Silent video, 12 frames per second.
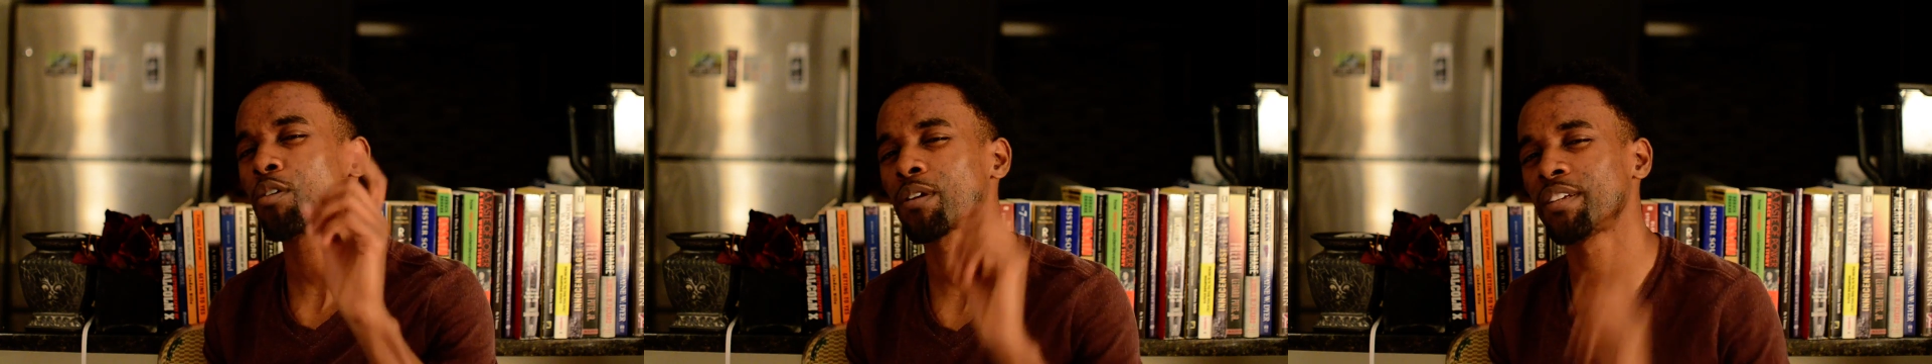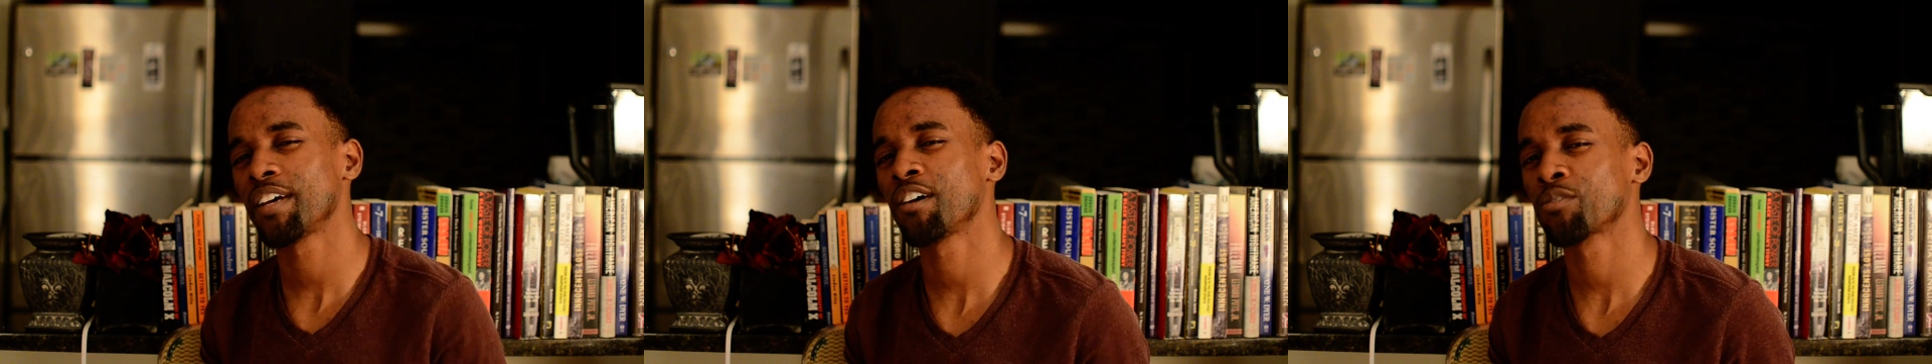
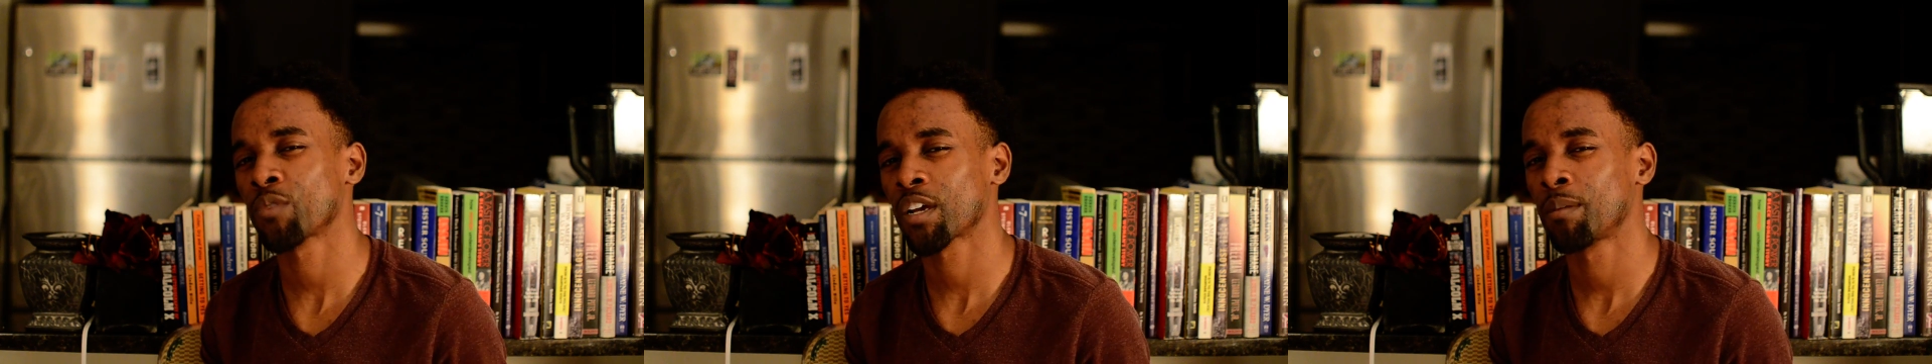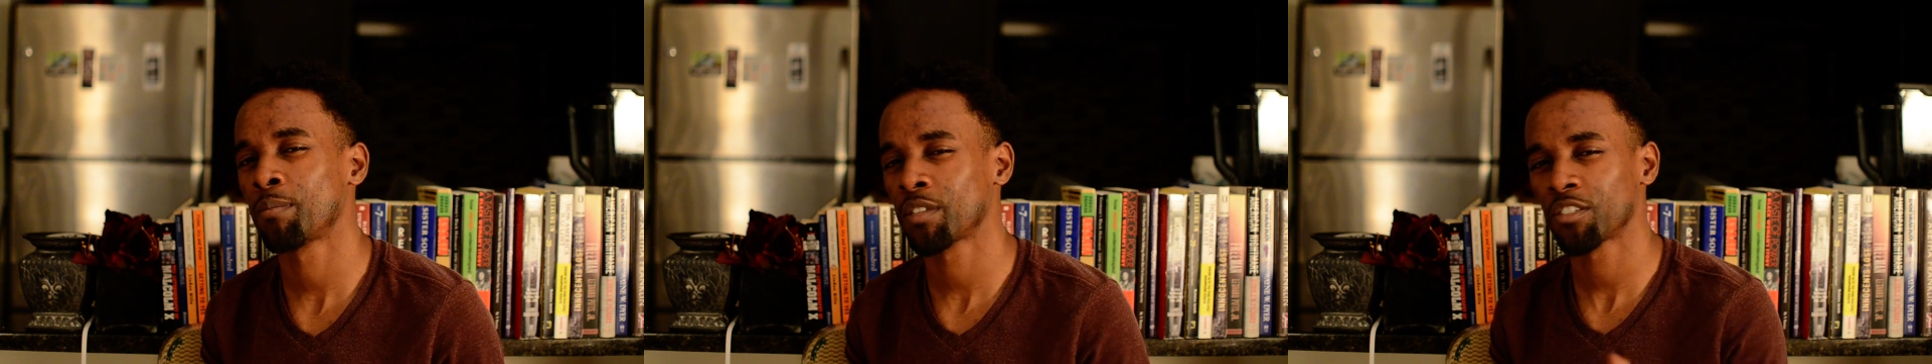Adele's
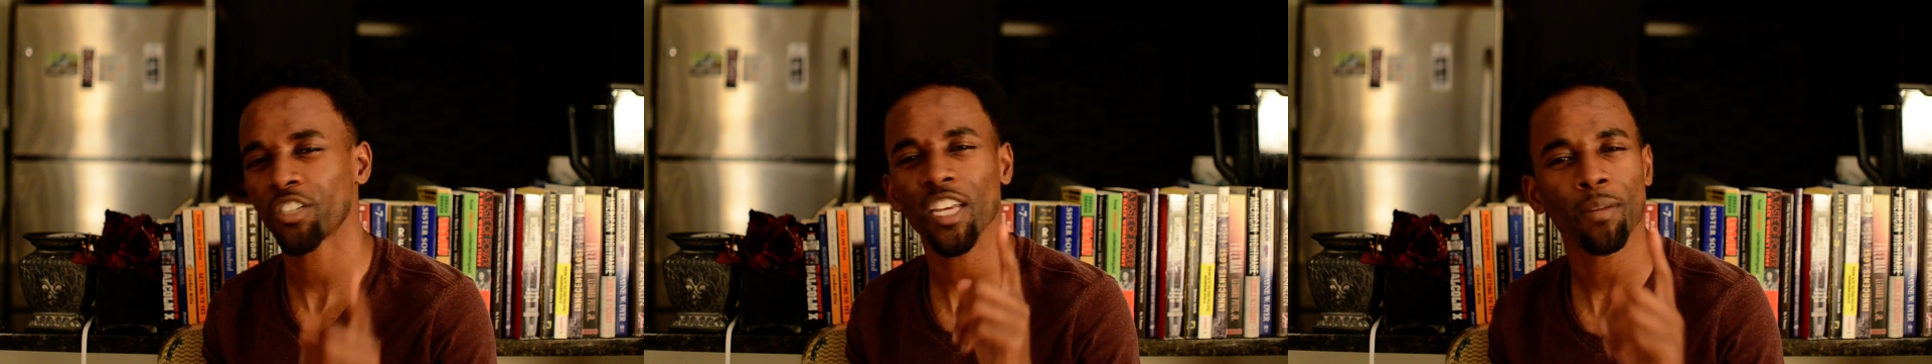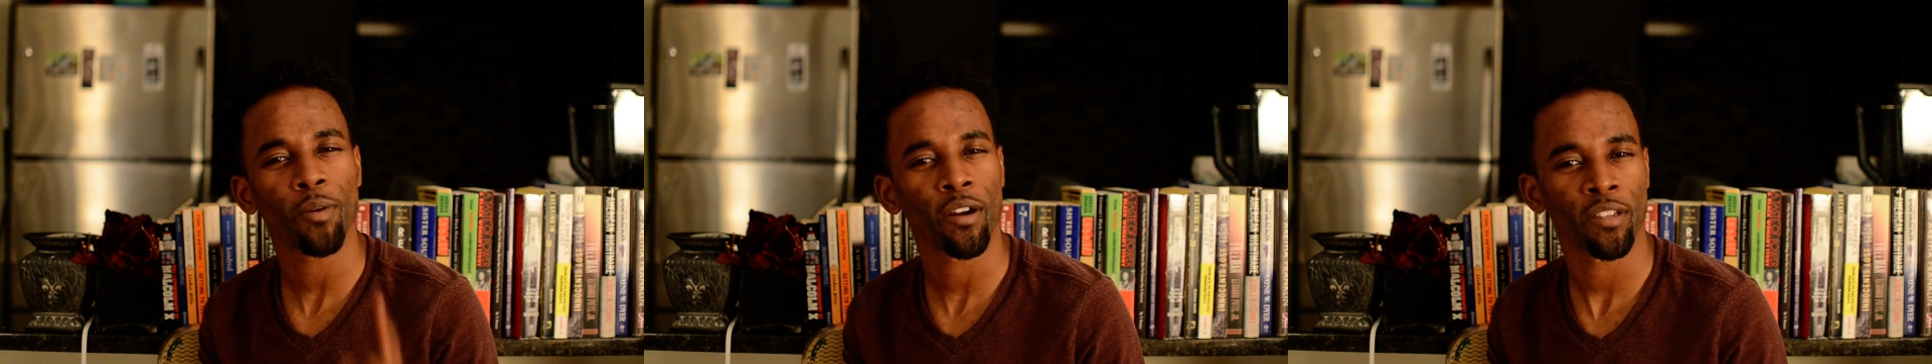record, but the shady
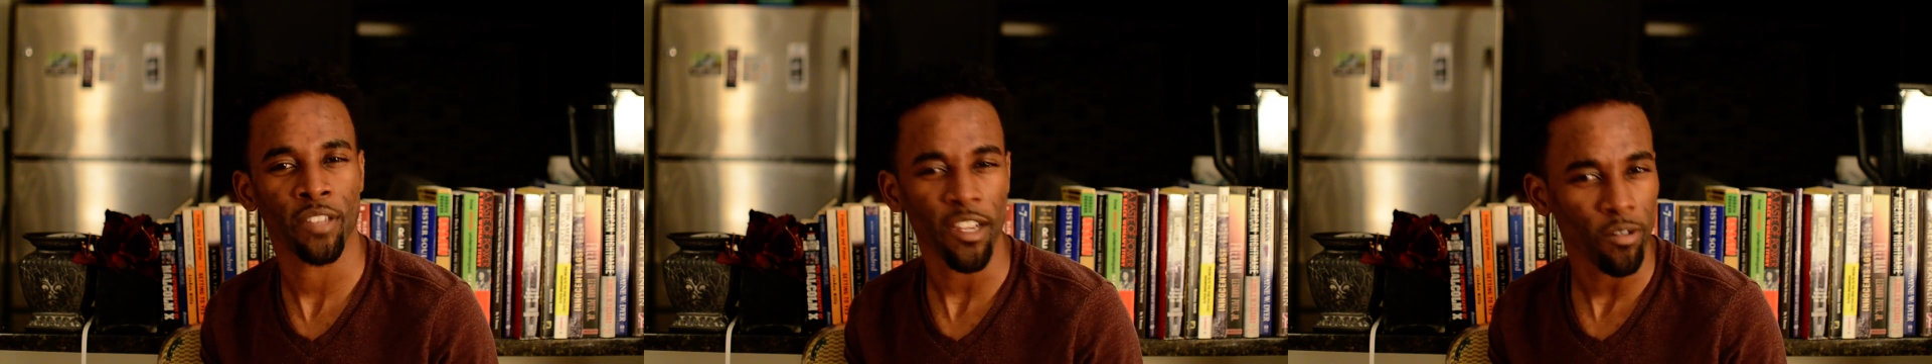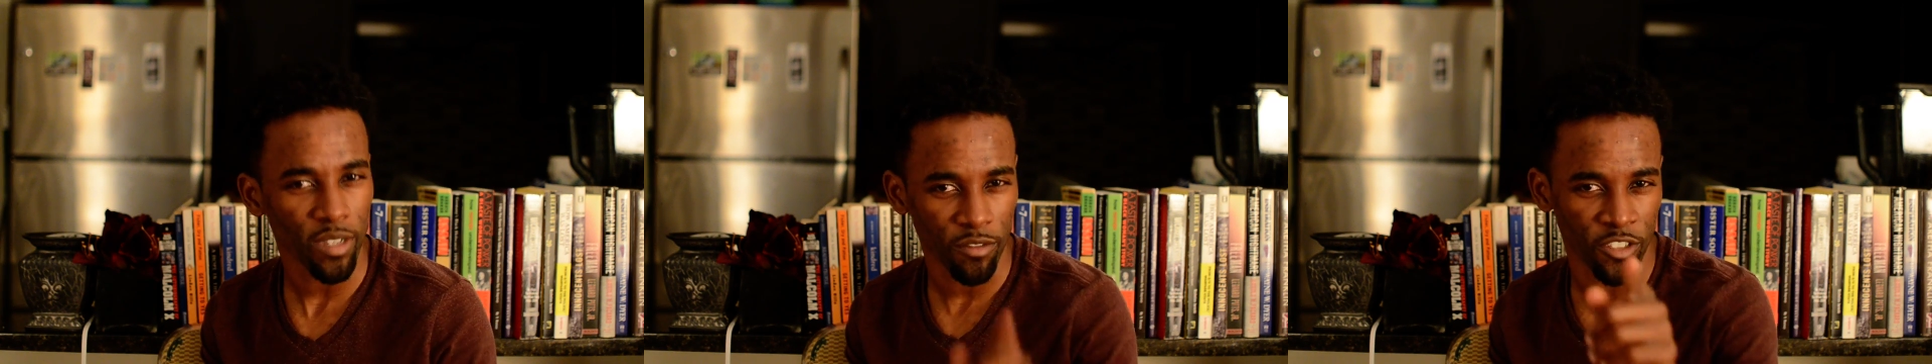part is they
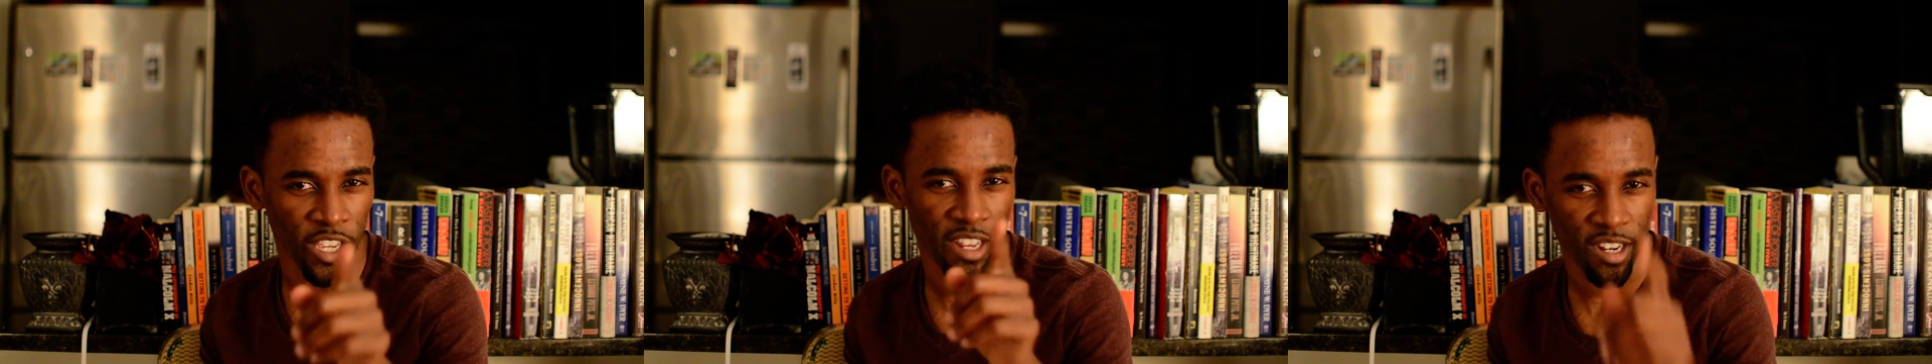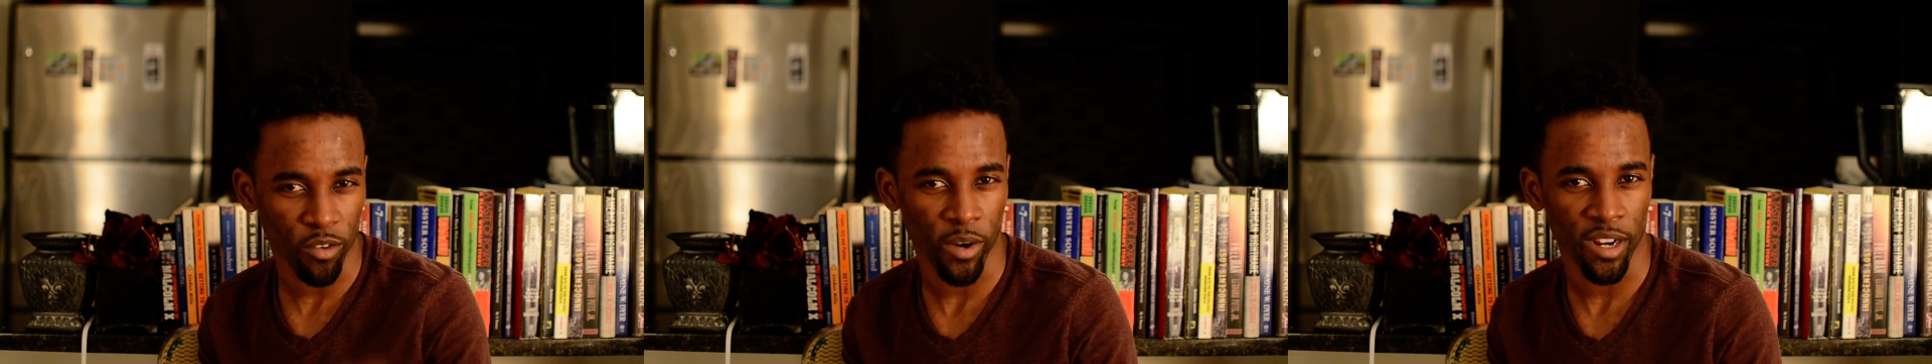don't give
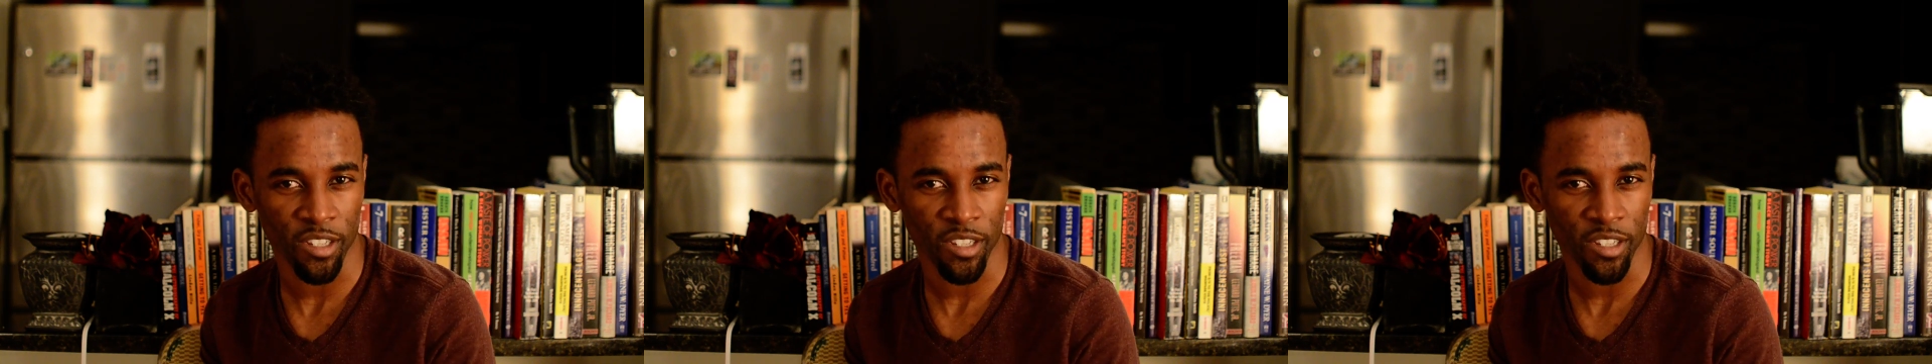Janet credit,